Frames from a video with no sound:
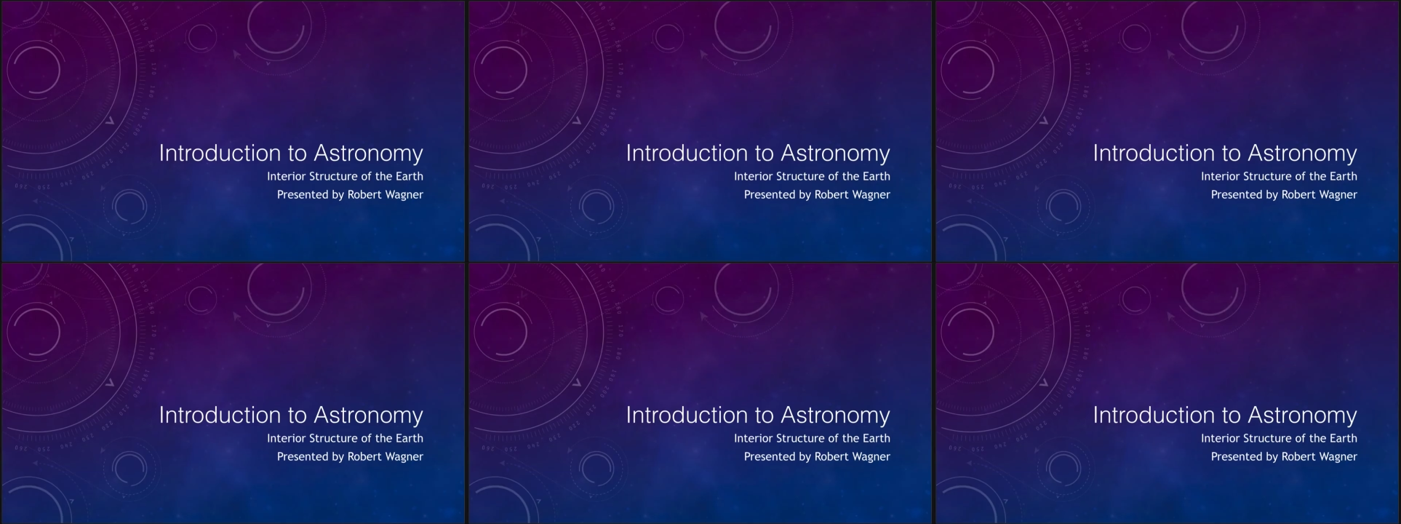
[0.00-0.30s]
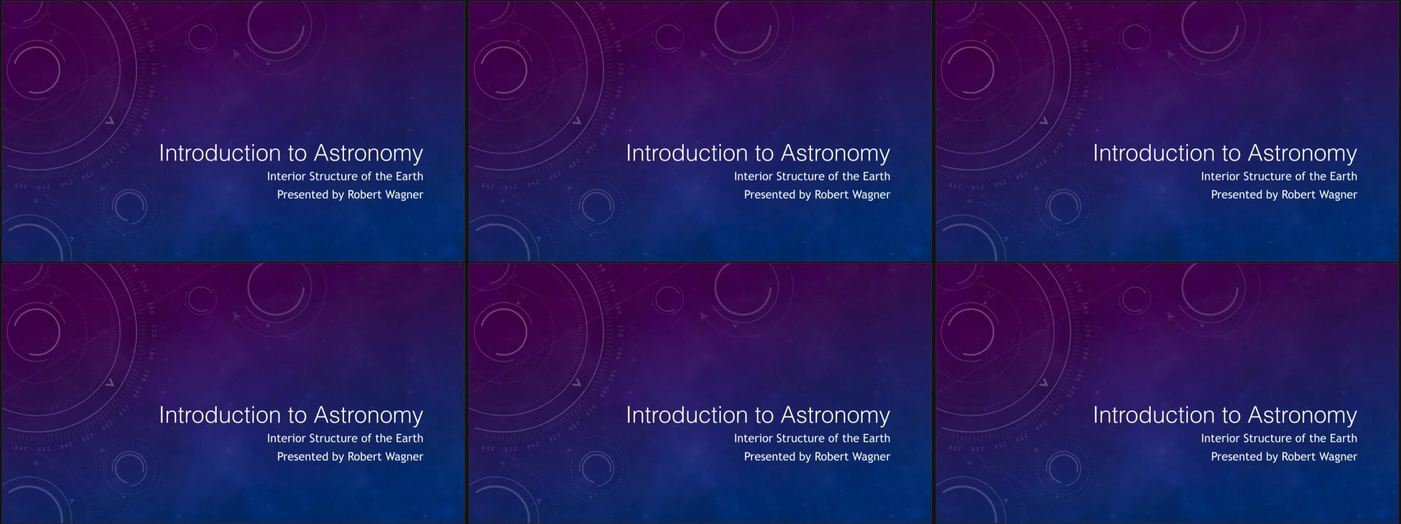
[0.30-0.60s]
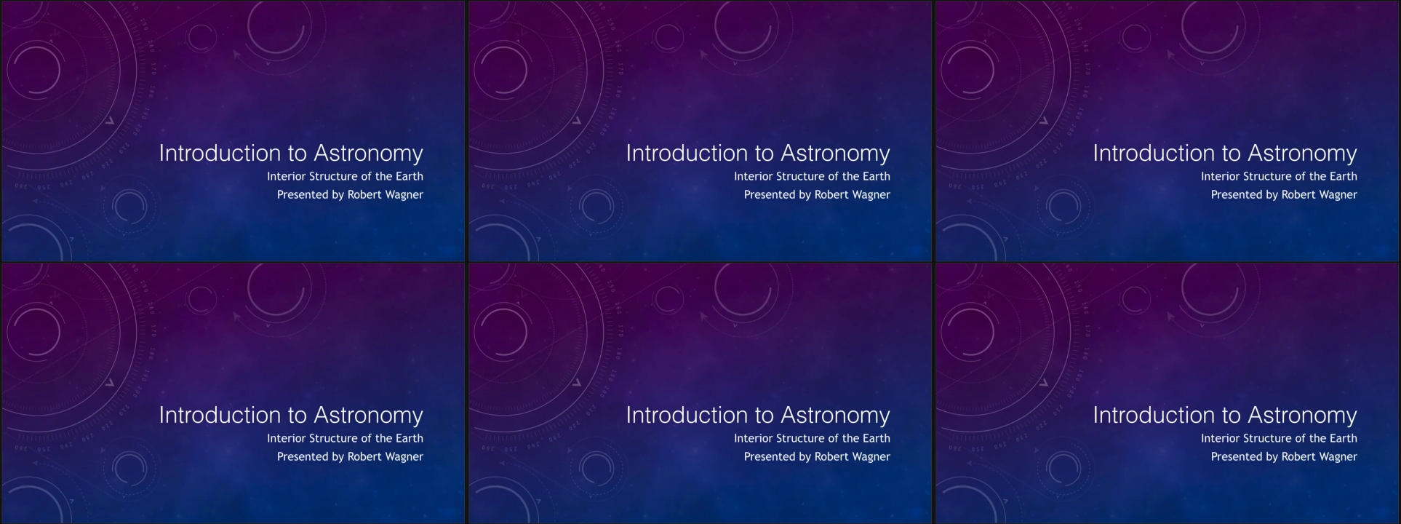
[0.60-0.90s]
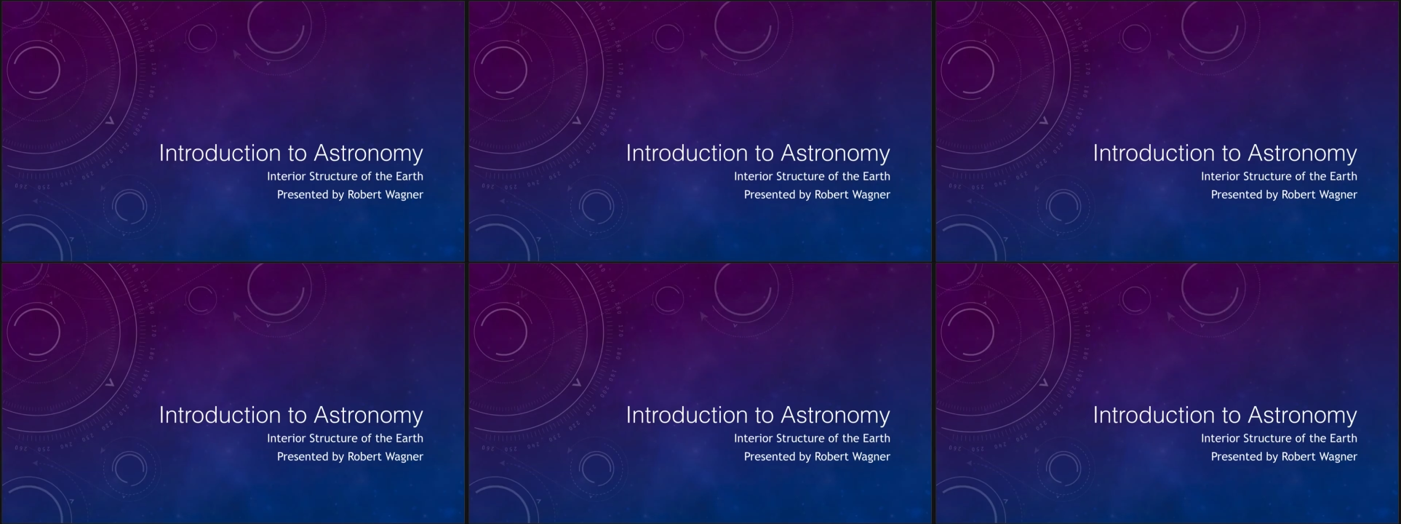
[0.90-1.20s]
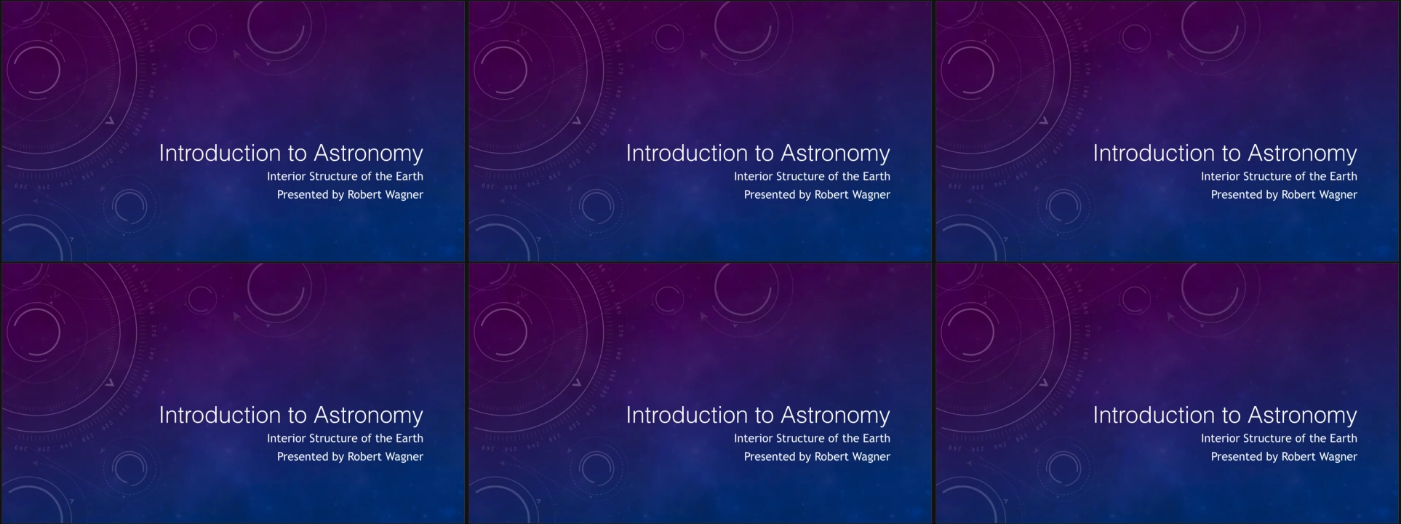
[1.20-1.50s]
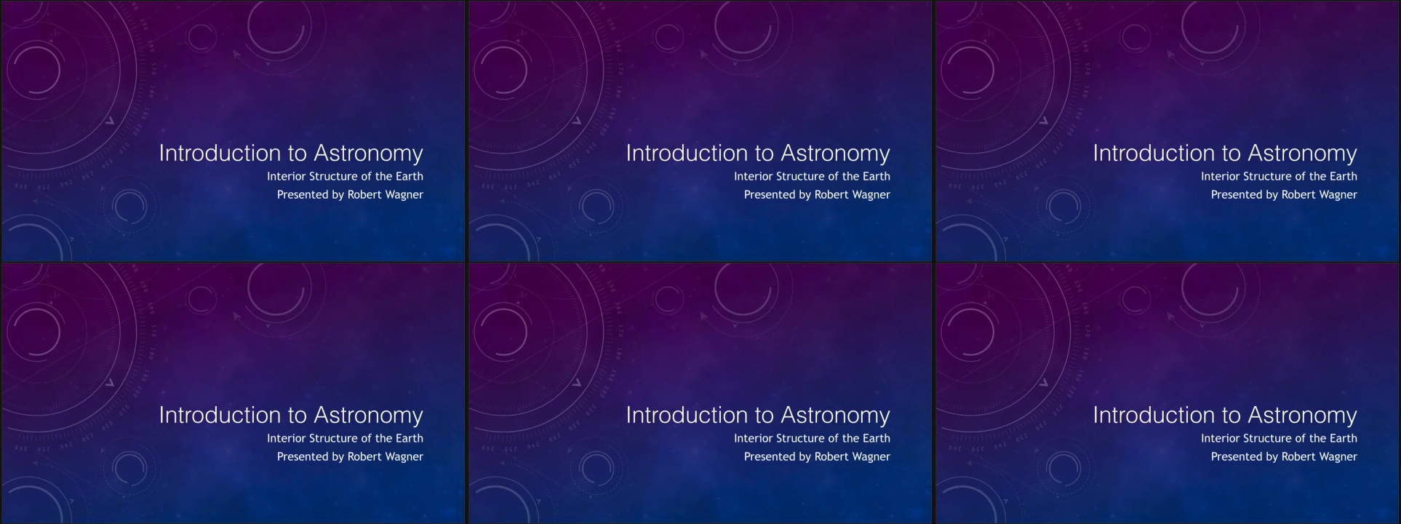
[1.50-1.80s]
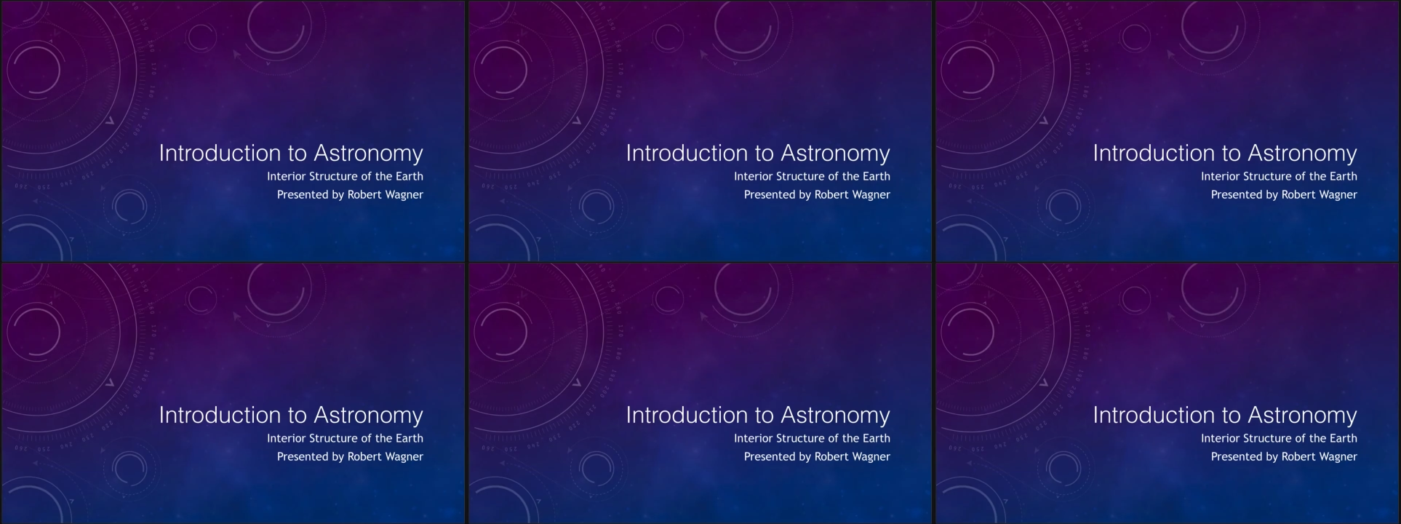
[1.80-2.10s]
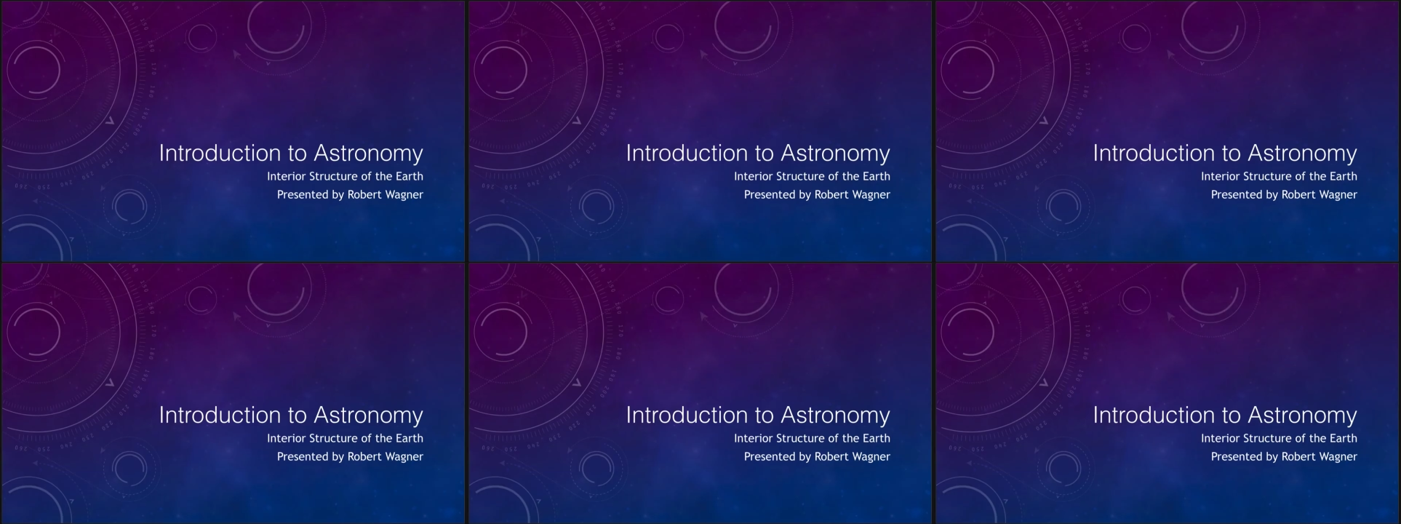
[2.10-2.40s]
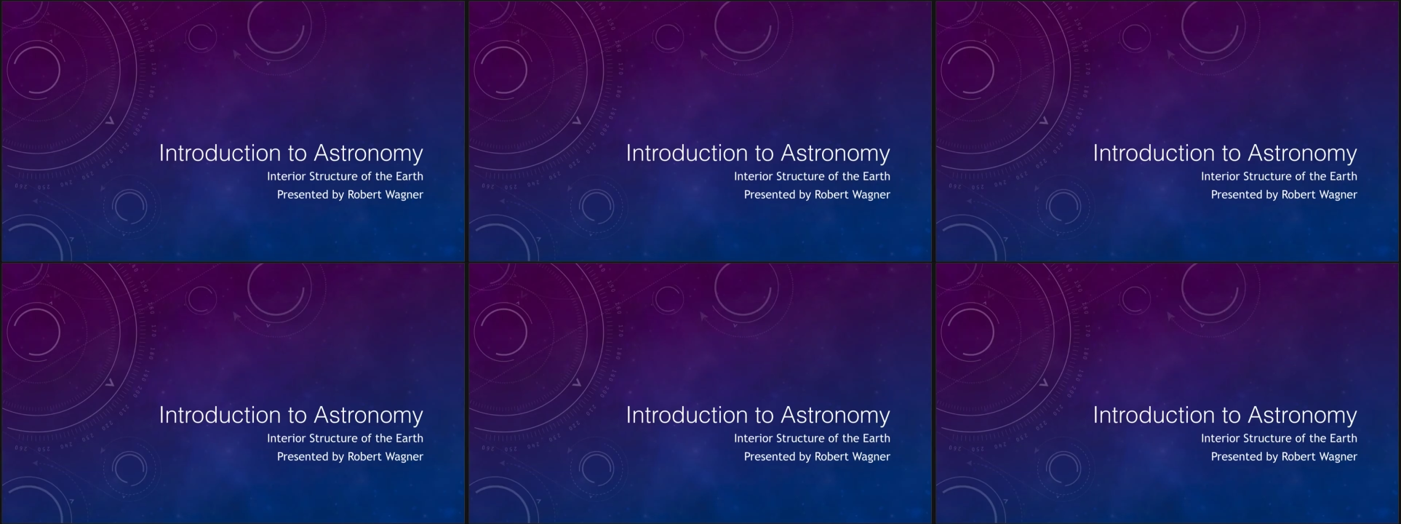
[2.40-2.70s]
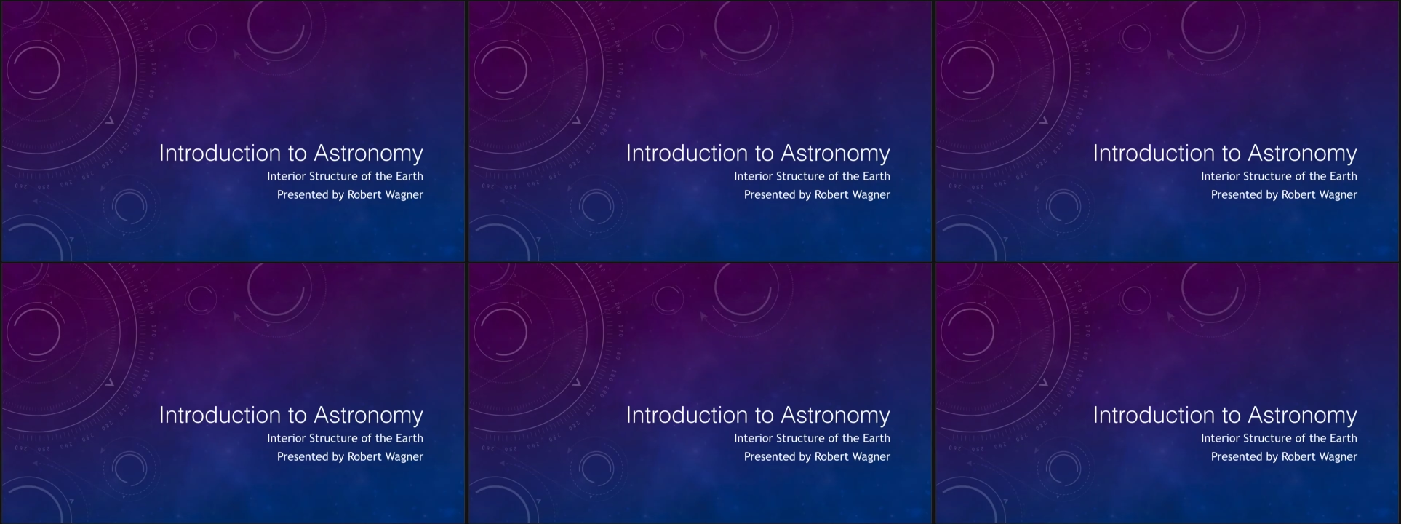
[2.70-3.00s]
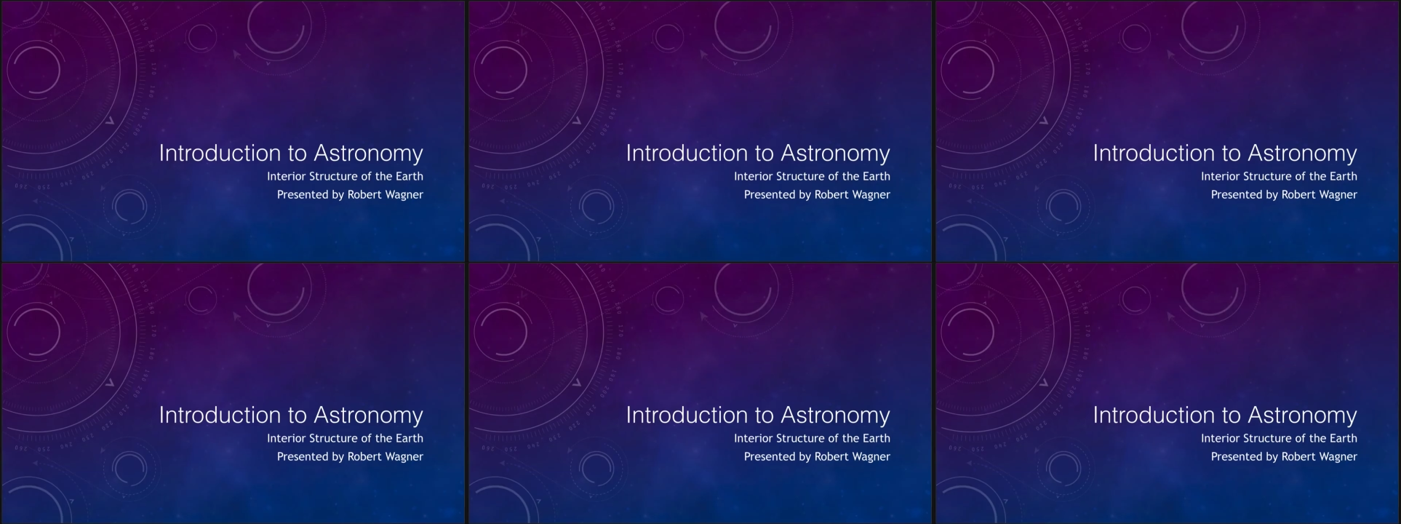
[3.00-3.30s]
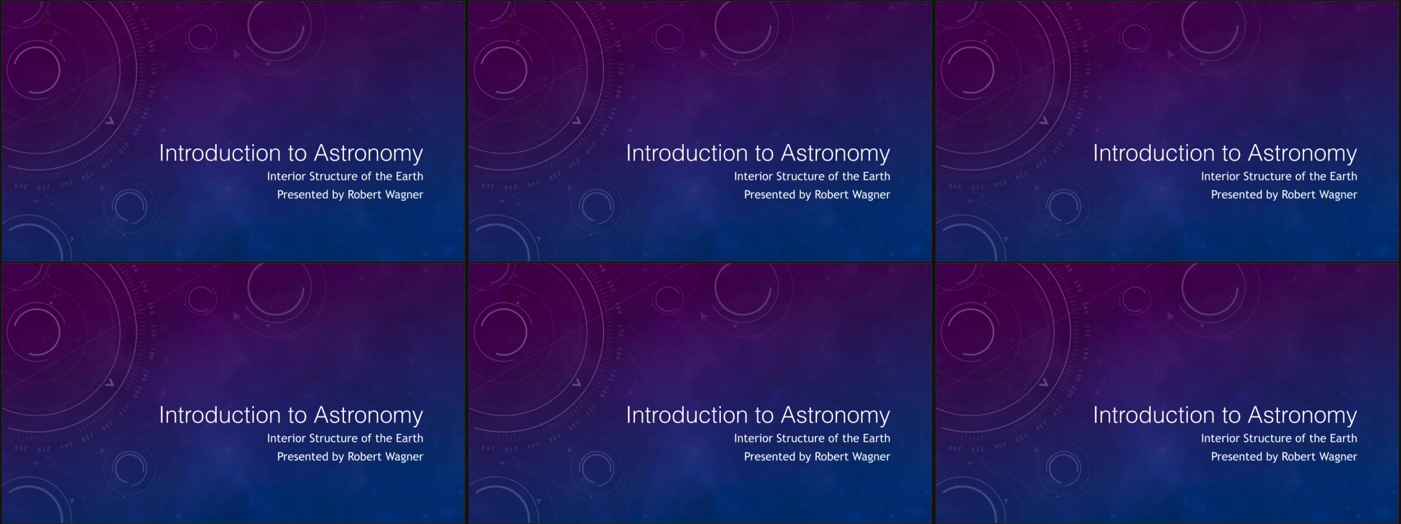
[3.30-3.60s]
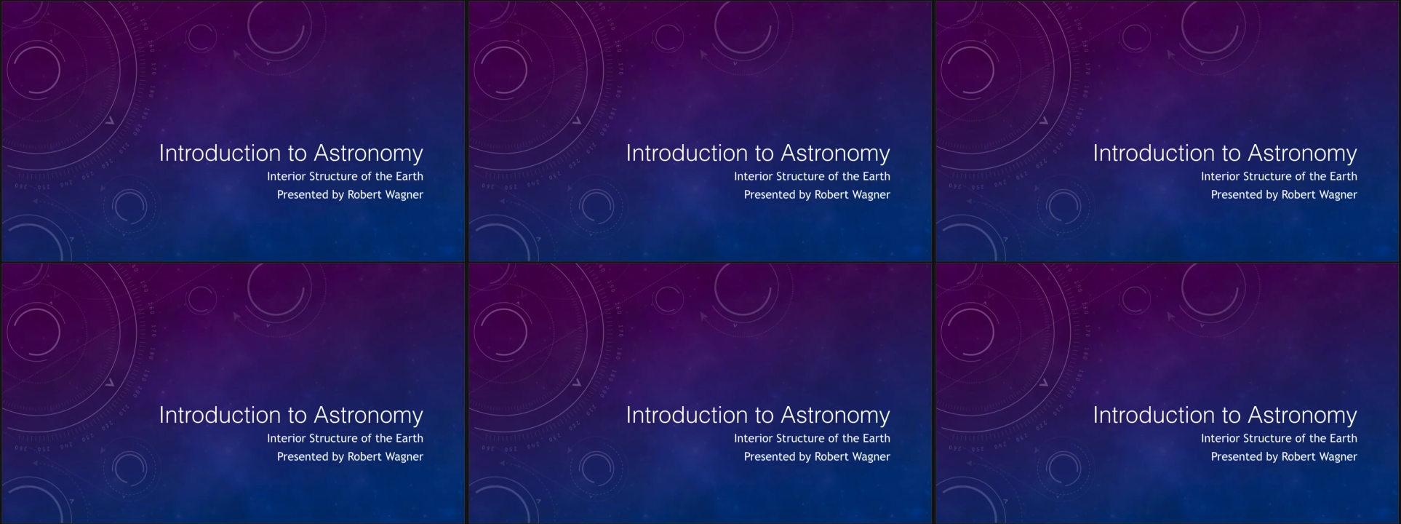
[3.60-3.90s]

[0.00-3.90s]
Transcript: (no speaker visible)